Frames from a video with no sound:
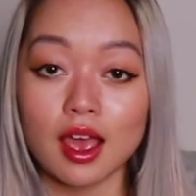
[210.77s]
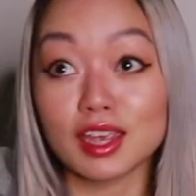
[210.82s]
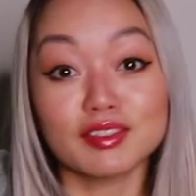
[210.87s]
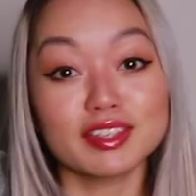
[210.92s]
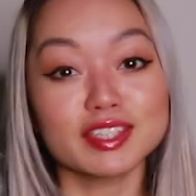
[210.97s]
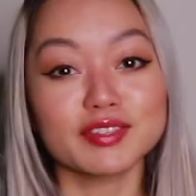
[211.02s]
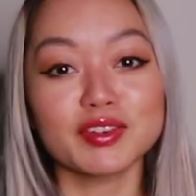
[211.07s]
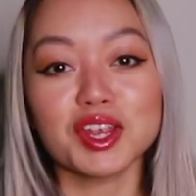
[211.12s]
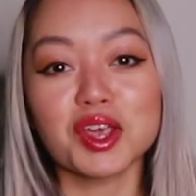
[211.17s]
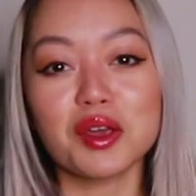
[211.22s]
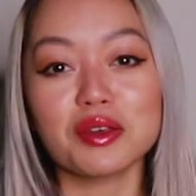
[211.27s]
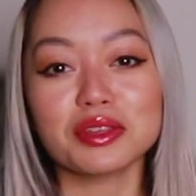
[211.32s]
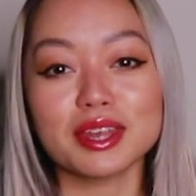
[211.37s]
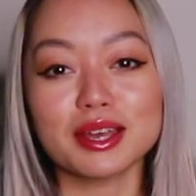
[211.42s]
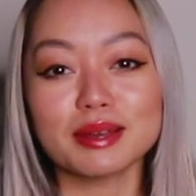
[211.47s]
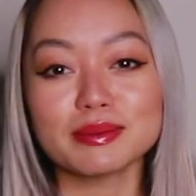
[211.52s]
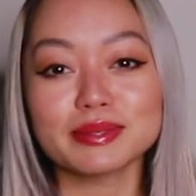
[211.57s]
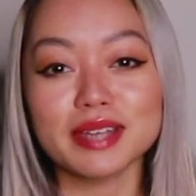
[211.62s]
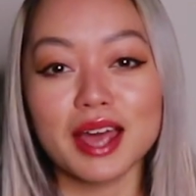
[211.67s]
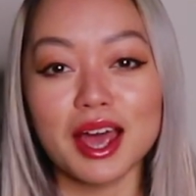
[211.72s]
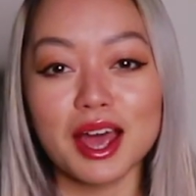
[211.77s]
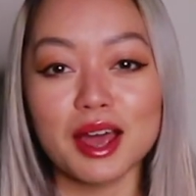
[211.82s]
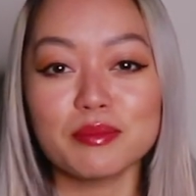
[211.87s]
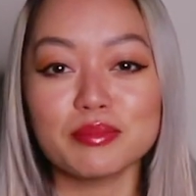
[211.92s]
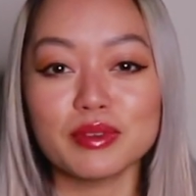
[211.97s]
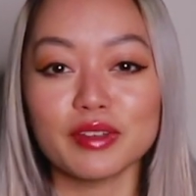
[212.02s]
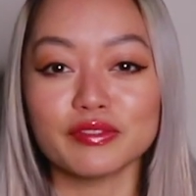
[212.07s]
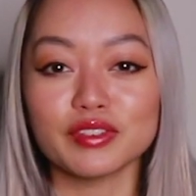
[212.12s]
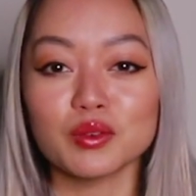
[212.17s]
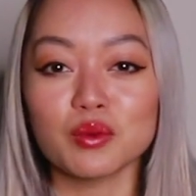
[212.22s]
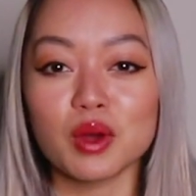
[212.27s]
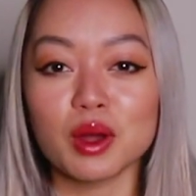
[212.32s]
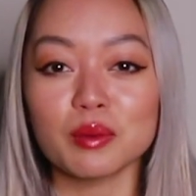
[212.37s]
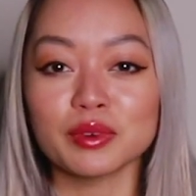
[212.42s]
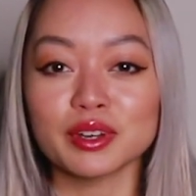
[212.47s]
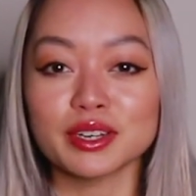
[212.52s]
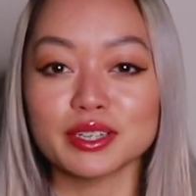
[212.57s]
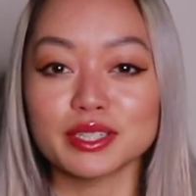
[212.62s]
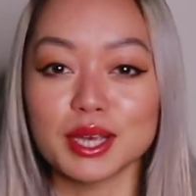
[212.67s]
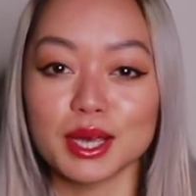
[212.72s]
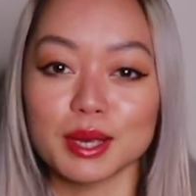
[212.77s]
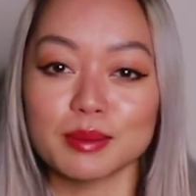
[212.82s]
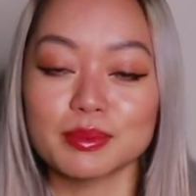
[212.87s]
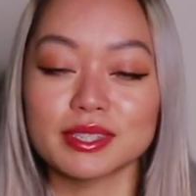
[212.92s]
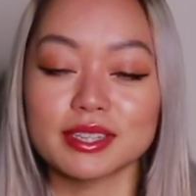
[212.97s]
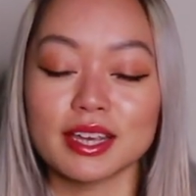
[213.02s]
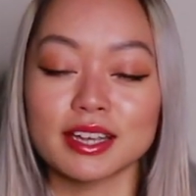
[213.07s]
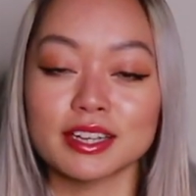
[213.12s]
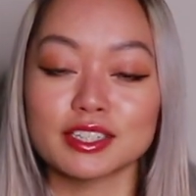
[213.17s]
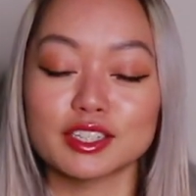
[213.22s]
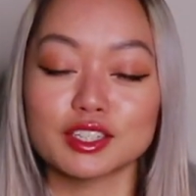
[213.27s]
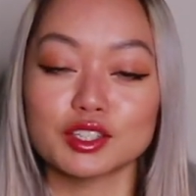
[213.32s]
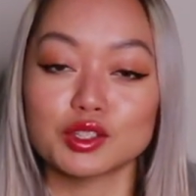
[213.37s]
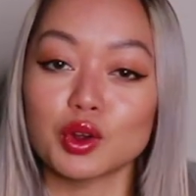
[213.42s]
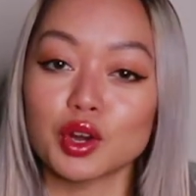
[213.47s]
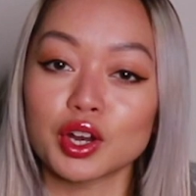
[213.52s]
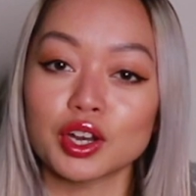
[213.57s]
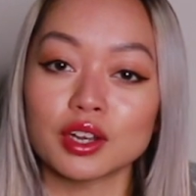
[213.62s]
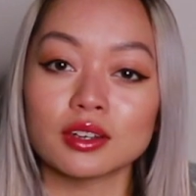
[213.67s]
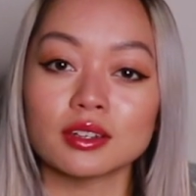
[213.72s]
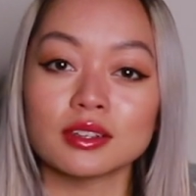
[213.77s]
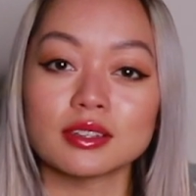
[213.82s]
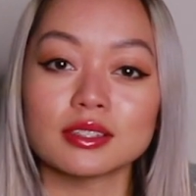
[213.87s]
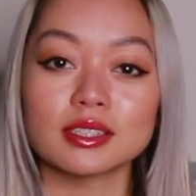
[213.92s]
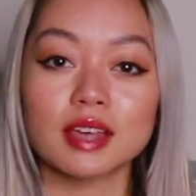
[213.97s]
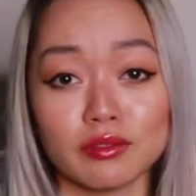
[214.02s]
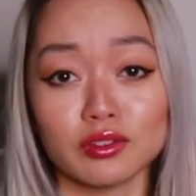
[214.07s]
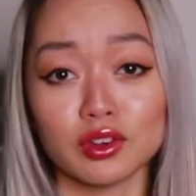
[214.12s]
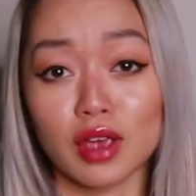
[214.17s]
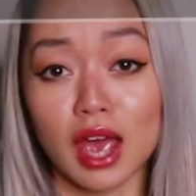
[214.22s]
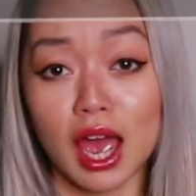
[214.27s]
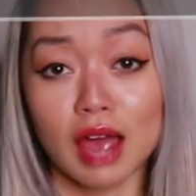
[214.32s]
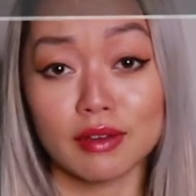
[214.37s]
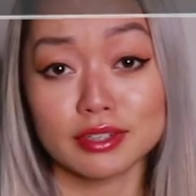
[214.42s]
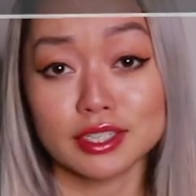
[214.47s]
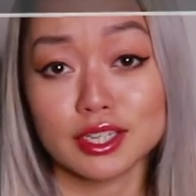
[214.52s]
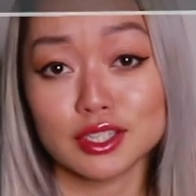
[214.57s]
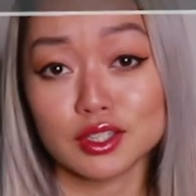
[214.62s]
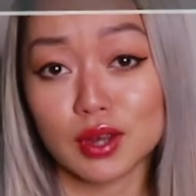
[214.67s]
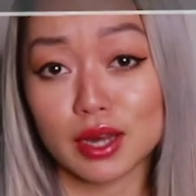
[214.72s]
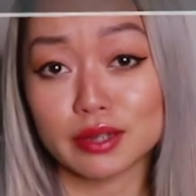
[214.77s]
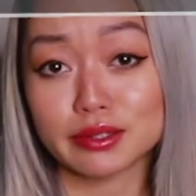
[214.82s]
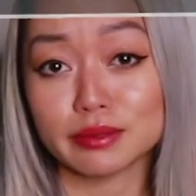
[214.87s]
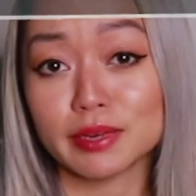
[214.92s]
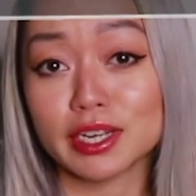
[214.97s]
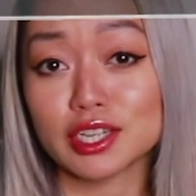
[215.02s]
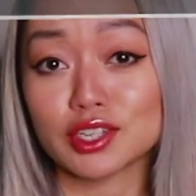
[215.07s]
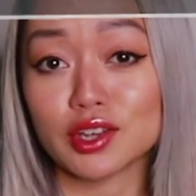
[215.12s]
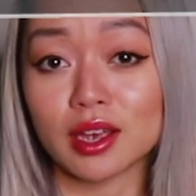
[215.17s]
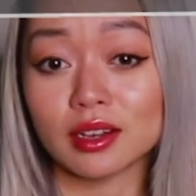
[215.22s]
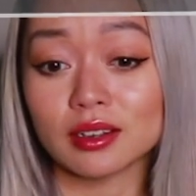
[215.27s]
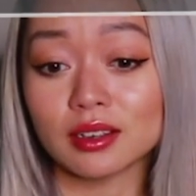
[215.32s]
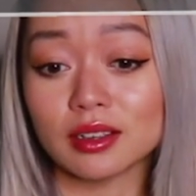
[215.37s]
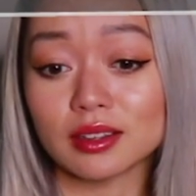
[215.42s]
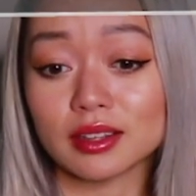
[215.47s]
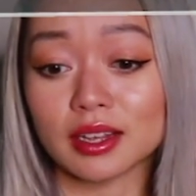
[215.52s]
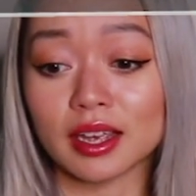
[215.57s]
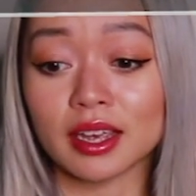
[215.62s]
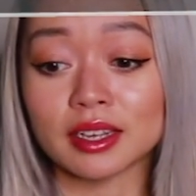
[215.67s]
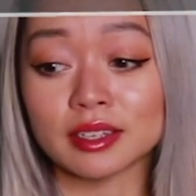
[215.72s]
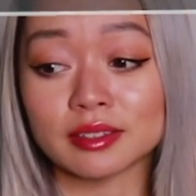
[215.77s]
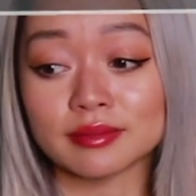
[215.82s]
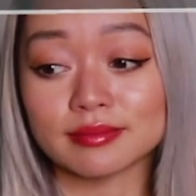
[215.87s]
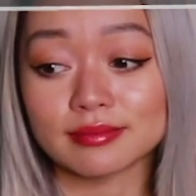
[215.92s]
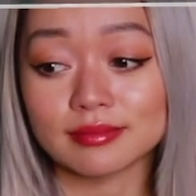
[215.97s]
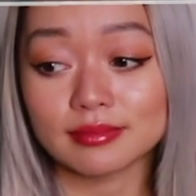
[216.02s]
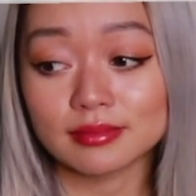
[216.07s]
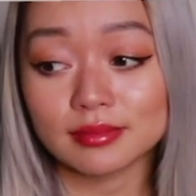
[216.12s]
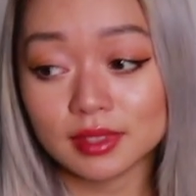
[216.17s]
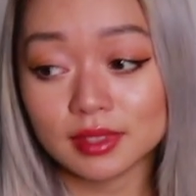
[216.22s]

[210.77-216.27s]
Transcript: Give this video a thumbs up if you want more tips and tutorials. If you haven't subscribed to my channel, then